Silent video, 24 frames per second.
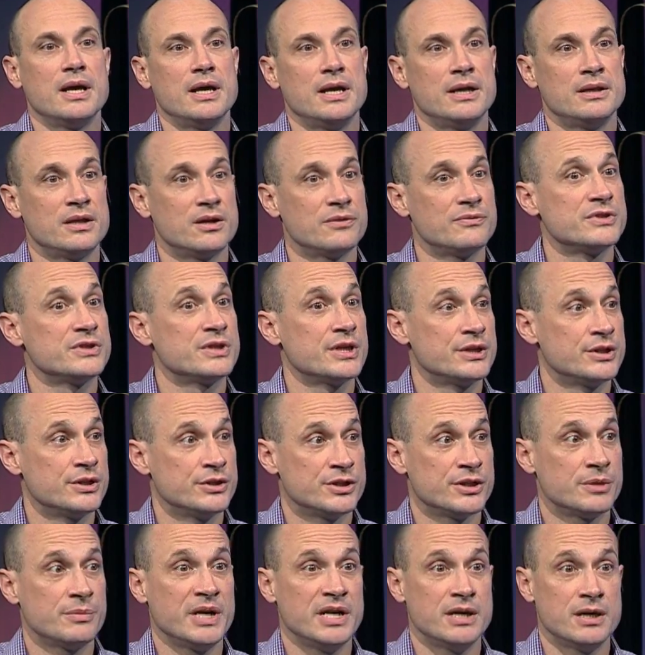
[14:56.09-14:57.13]
and their physician
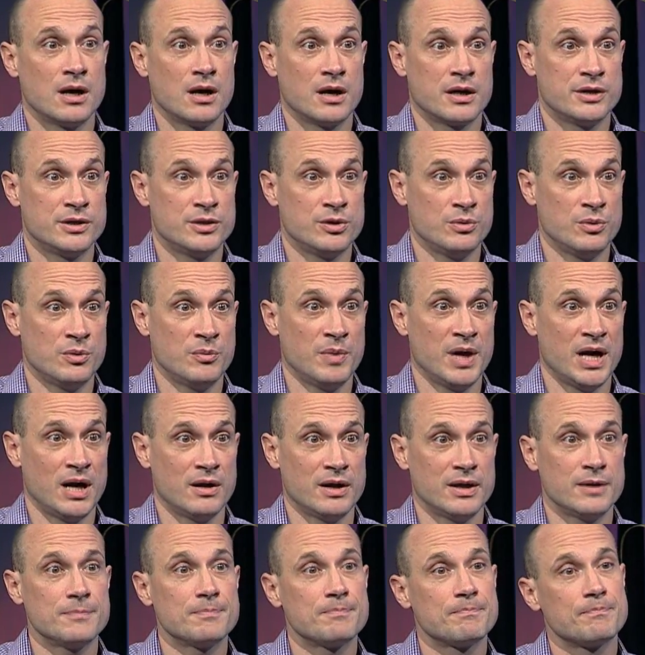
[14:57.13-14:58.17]
should be talking to them
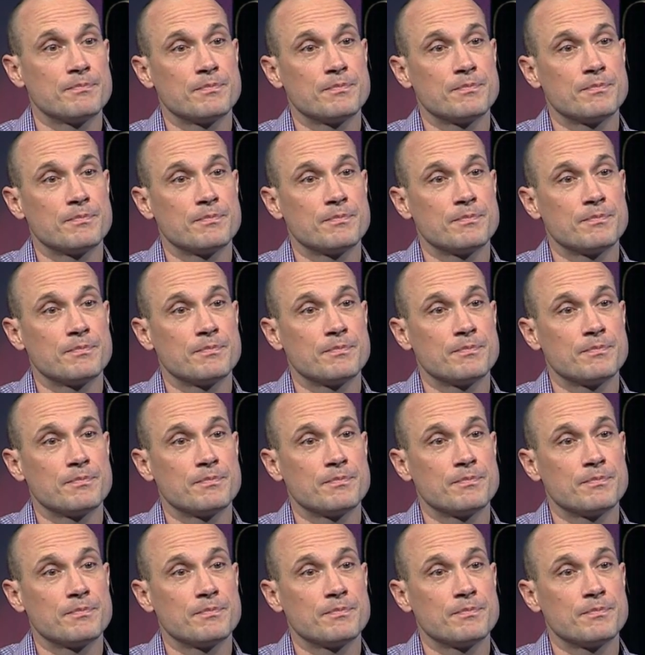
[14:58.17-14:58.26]
about it.